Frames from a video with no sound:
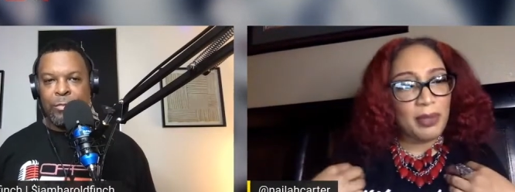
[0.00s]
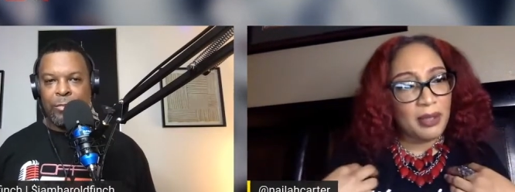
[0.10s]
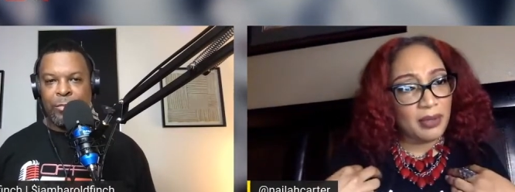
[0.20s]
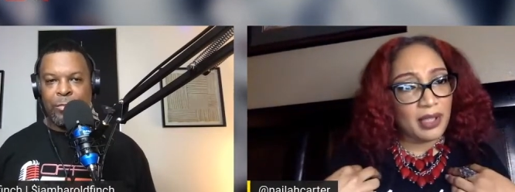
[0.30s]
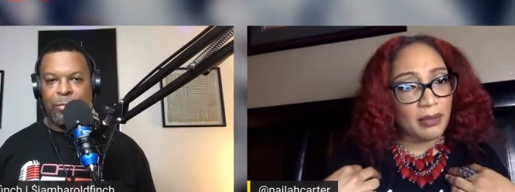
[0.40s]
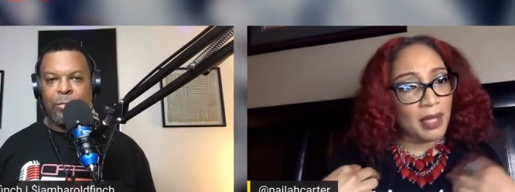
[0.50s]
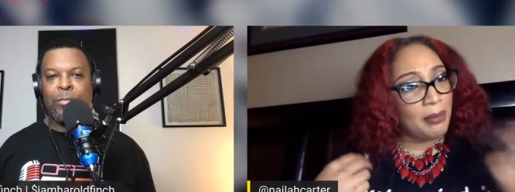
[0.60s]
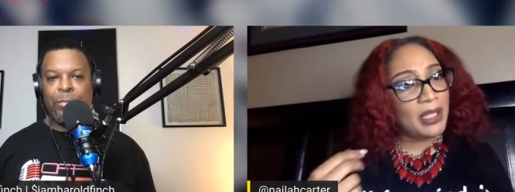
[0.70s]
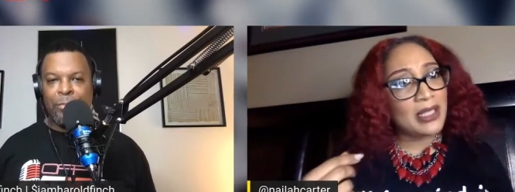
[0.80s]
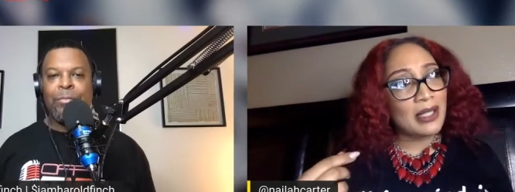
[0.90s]
Speaker 1: to be with them, not
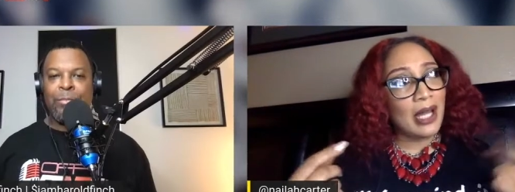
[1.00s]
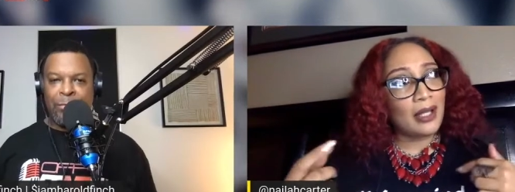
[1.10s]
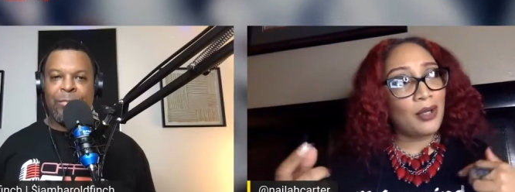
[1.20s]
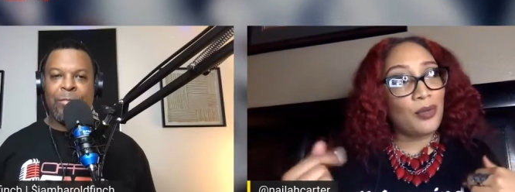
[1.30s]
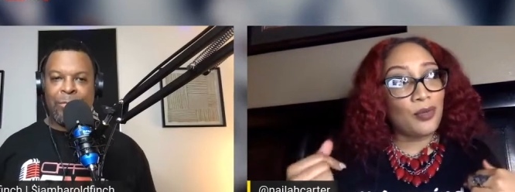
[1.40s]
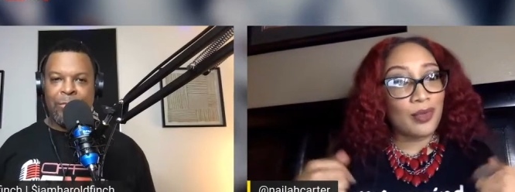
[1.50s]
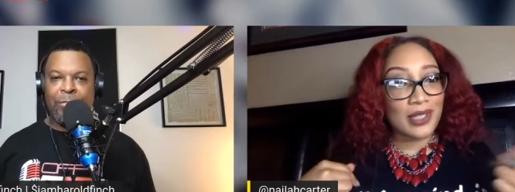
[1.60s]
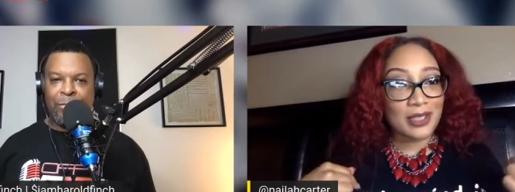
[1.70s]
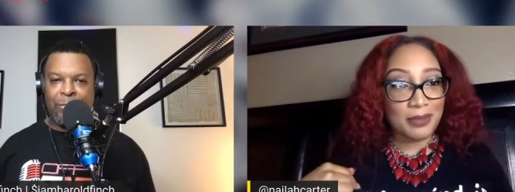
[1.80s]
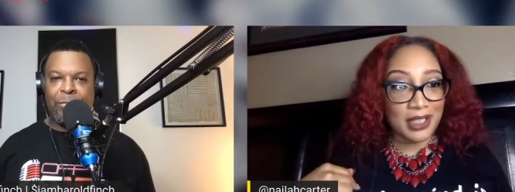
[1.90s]
because I don't want
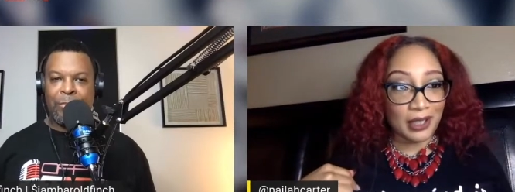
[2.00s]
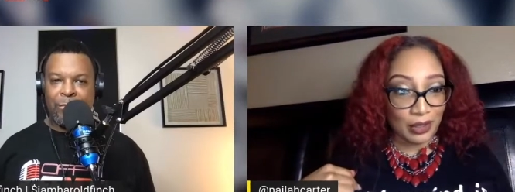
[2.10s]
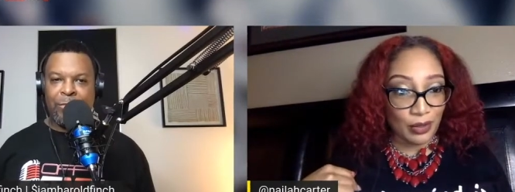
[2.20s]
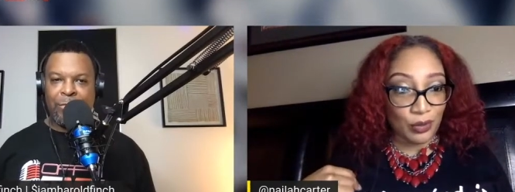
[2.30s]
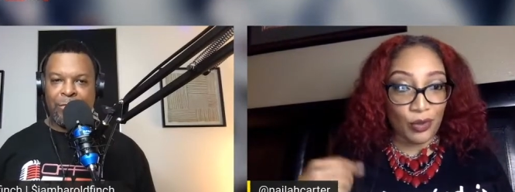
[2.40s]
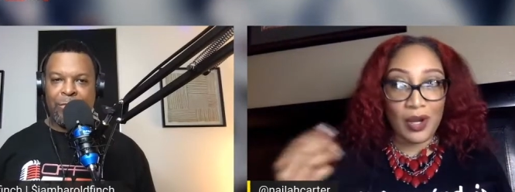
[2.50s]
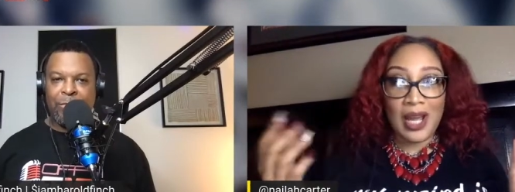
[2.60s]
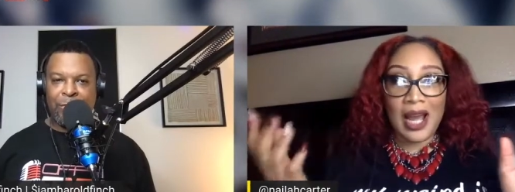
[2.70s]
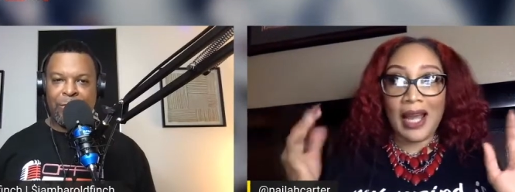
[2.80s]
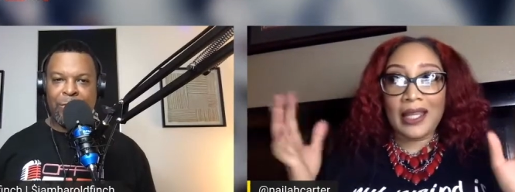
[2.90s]
to be alone or
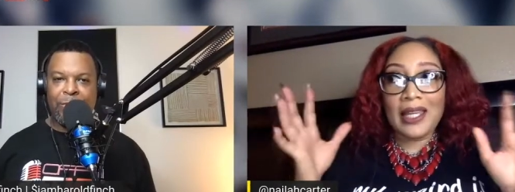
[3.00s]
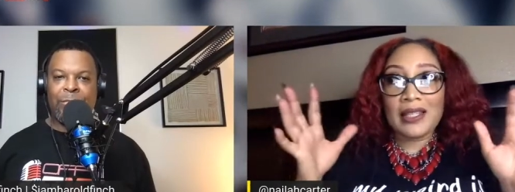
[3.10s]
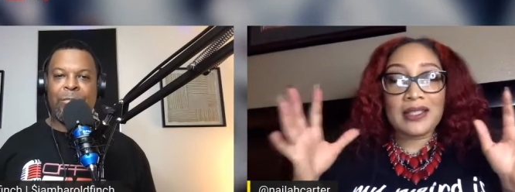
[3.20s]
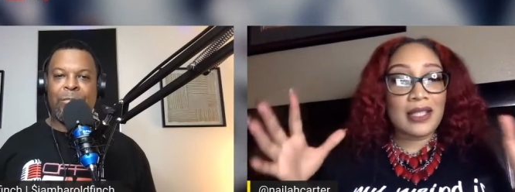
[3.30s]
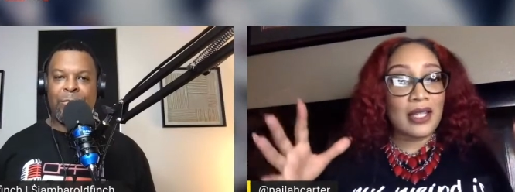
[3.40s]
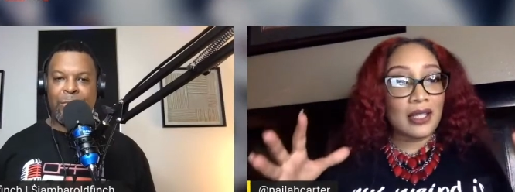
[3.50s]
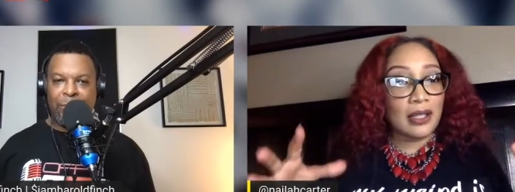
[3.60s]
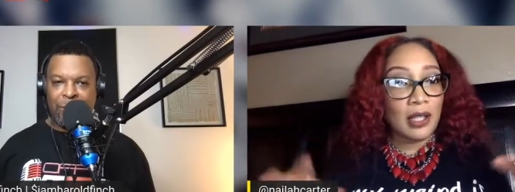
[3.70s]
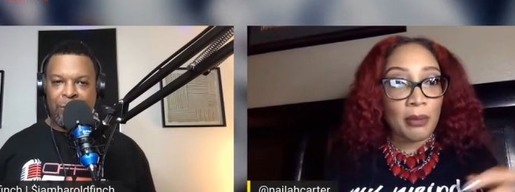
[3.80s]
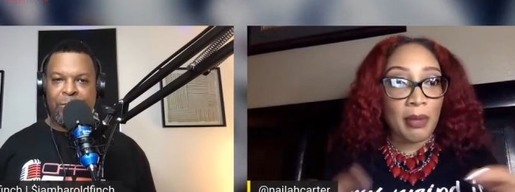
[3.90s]
I can't stand
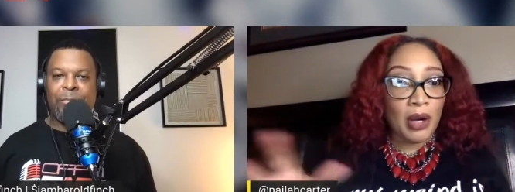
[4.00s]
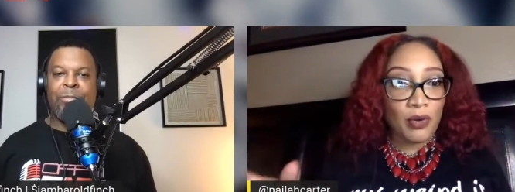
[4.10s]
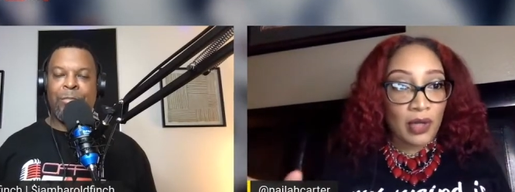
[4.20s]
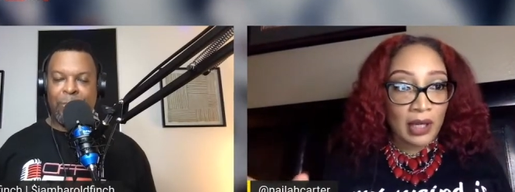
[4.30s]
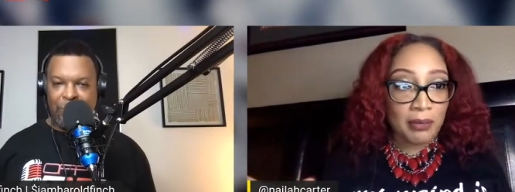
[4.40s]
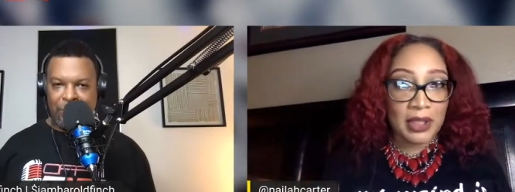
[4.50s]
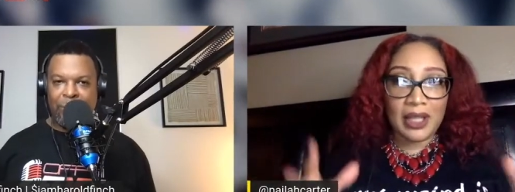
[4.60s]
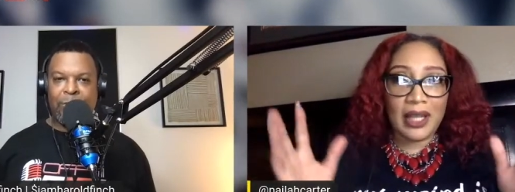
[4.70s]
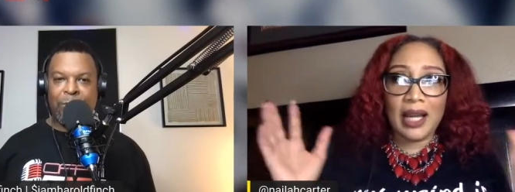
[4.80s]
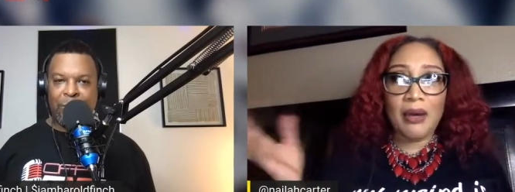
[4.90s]
my own mm. company.
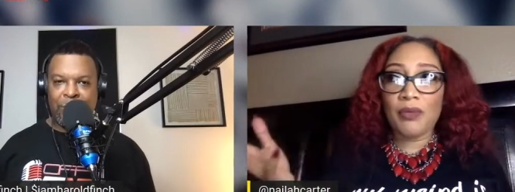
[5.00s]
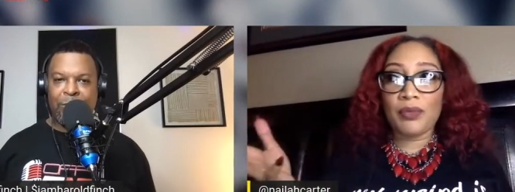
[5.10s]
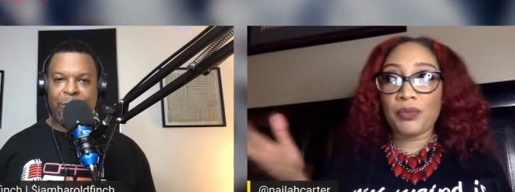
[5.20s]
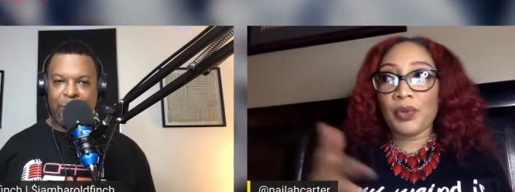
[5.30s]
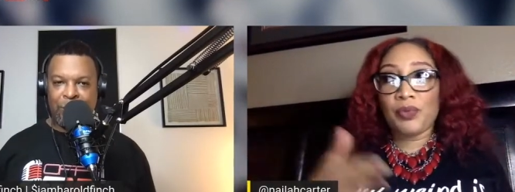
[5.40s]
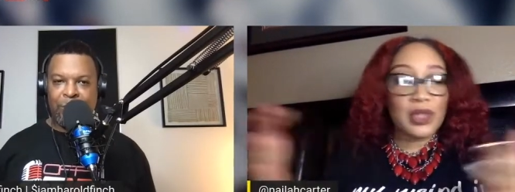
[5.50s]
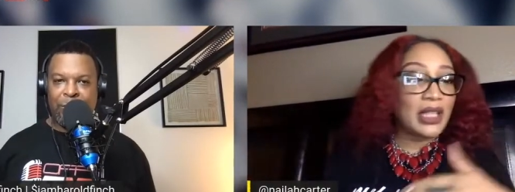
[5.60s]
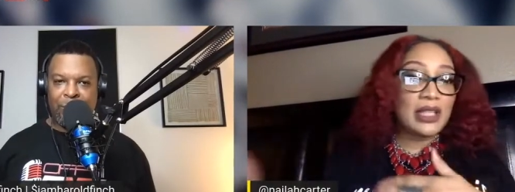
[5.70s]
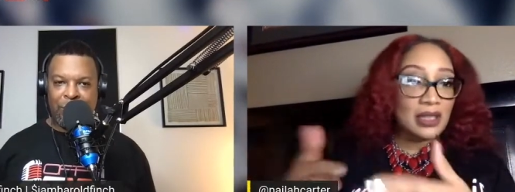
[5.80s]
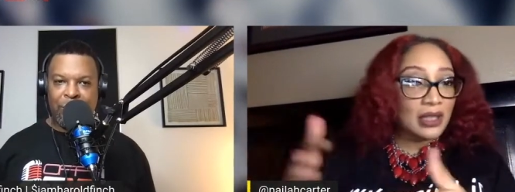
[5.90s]
Like I, when we
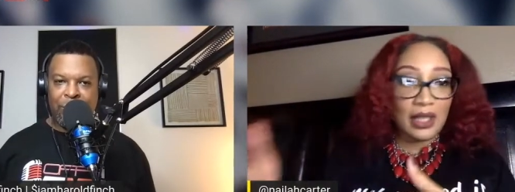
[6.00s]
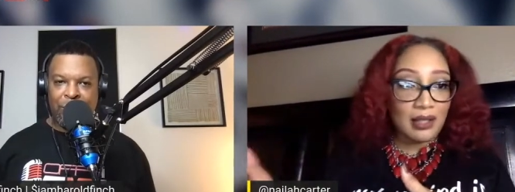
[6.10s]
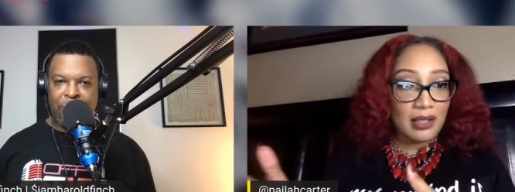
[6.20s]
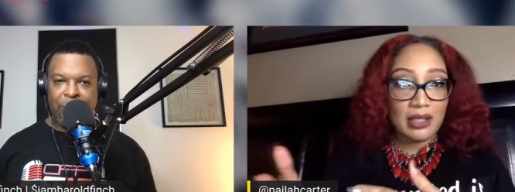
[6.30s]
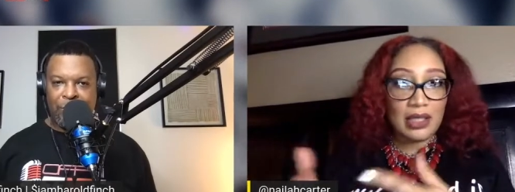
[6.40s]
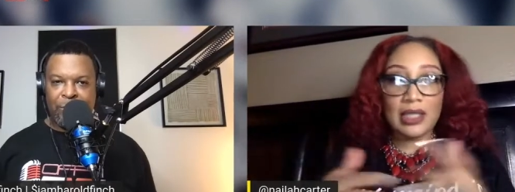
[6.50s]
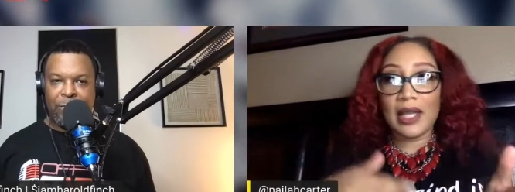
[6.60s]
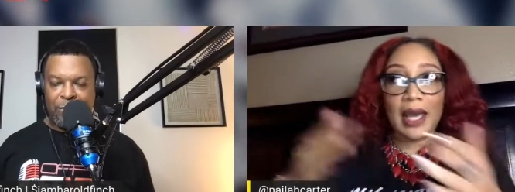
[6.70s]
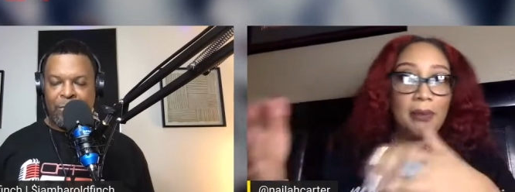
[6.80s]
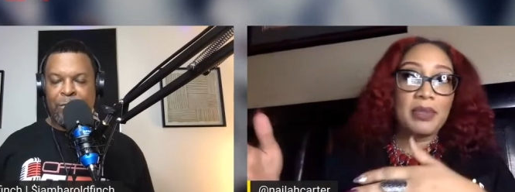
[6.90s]
get together and it
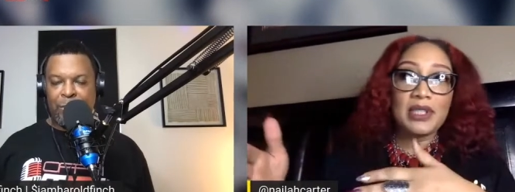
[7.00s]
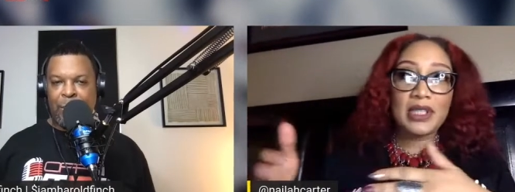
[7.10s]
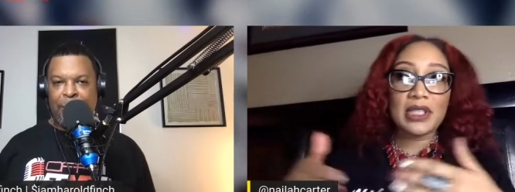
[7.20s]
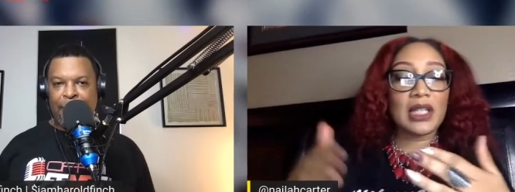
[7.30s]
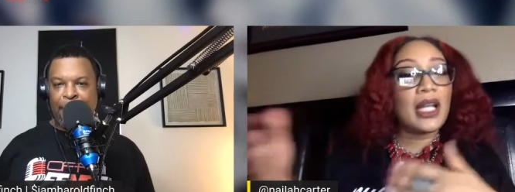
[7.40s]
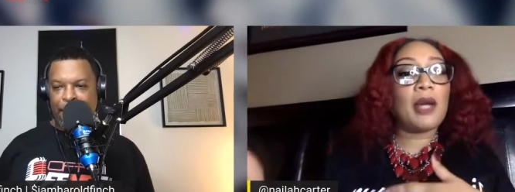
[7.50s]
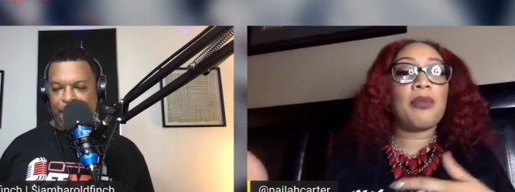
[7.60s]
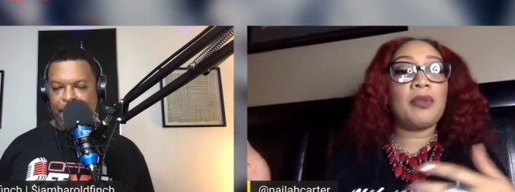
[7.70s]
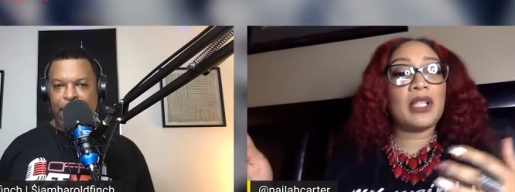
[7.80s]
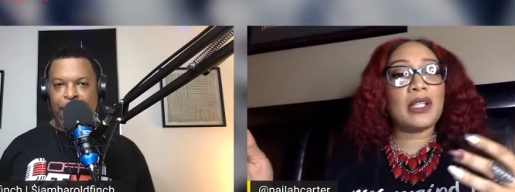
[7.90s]
happens, it's gonna
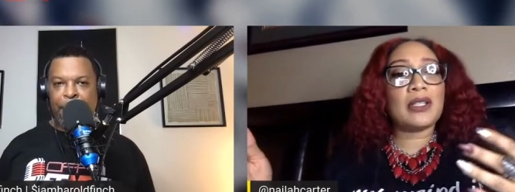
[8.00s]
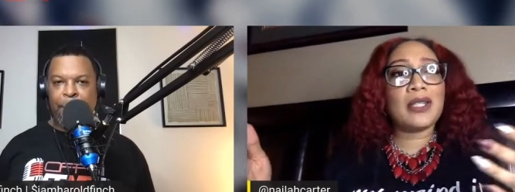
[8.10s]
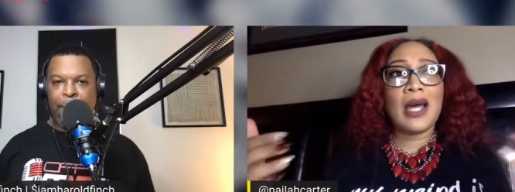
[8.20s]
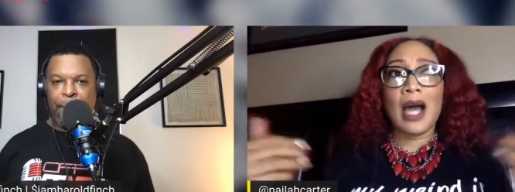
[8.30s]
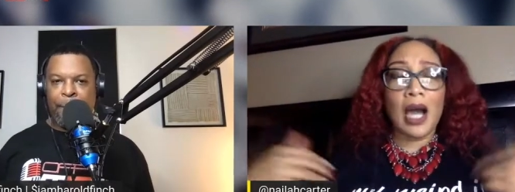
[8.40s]
happen because